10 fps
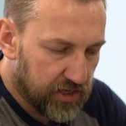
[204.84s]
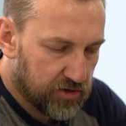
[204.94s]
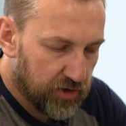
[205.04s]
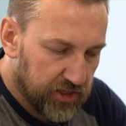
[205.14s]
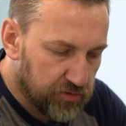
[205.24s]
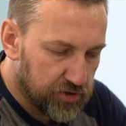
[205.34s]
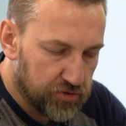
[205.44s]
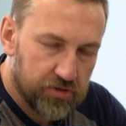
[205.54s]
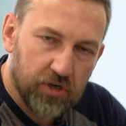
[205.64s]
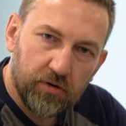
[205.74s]
crate which you
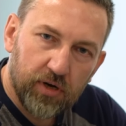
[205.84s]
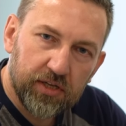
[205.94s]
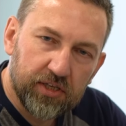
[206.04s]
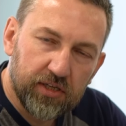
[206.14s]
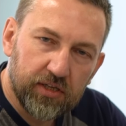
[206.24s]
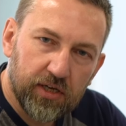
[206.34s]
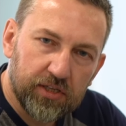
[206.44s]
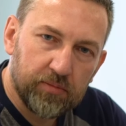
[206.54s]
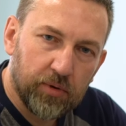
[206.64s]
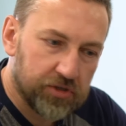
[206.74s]
saw at
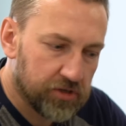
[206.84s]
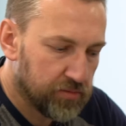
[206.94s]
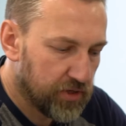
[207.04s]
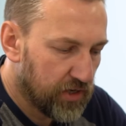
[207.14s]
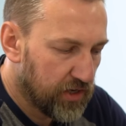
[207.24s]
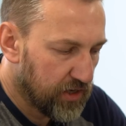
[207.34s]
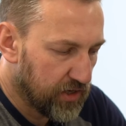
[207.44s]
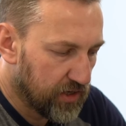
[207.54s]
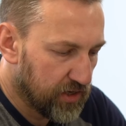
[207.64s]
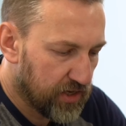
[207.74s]
the bottom
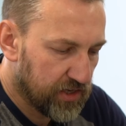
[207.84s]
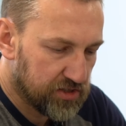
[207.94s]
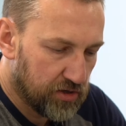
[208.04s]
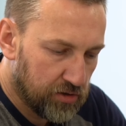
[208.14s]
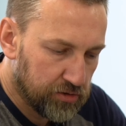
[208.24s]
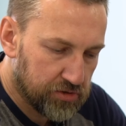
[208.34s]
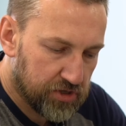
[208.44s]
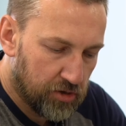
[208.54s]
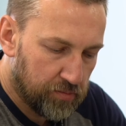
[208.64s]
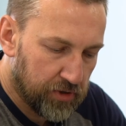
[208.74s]
has all those
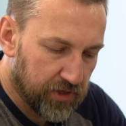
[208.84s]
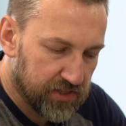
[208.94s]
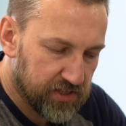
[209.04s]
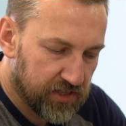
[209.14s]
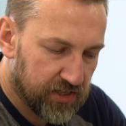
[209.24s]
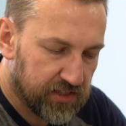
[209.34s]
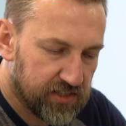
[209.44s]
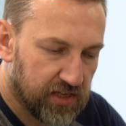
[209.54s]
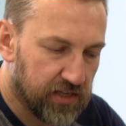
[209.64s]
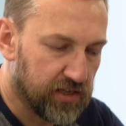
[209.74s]
components, and
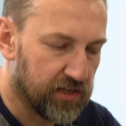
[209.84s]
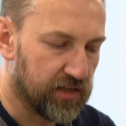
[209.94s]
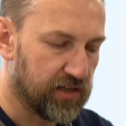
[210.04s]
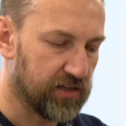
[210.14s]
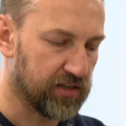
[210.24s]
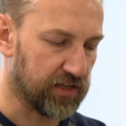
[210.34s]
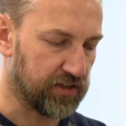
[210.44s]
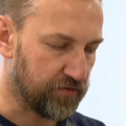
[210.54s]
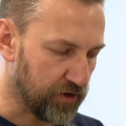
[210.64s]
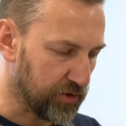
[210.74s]
the
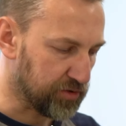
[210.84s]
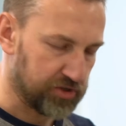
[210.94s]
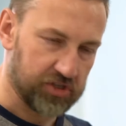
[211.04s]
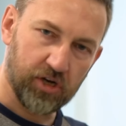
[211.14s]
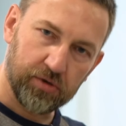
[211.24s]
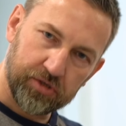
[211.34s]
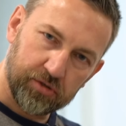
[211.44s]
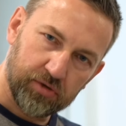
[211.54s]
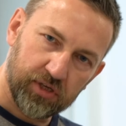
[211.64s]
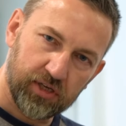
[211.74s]
fluid which goes
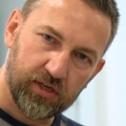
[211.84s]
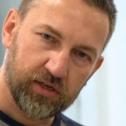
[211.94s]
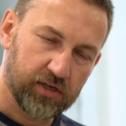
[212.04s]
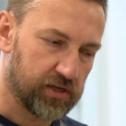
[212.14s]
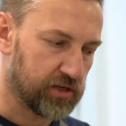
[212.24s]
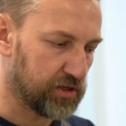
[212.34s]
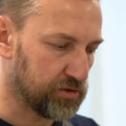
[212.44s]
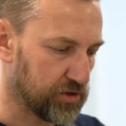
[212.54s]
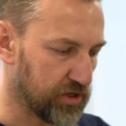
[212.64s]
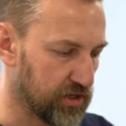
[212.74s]
into
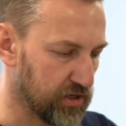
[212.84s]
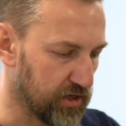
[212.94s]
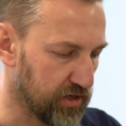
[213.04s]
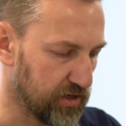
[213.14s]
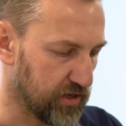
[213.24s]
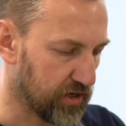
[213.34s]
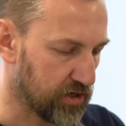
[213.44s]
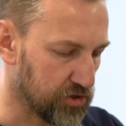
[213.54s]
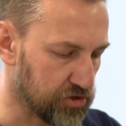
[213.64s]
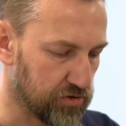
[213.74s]
the
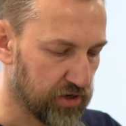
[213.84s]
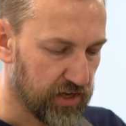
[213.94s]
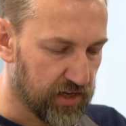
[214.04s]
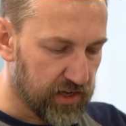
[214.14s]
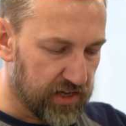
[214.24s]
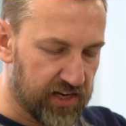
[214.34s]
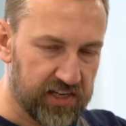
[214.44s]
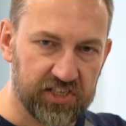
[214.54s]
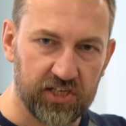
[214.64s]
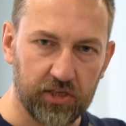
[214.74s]
enclosure
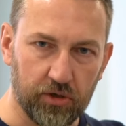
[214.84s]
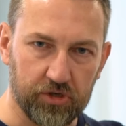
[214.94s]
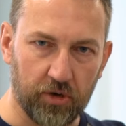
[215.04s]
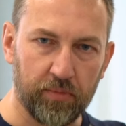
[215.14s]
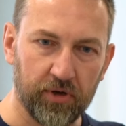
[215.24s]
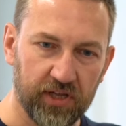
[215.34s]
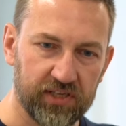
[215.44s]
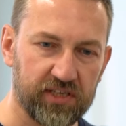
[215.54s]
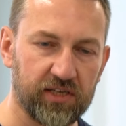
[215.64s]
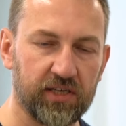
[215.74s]
hits those components,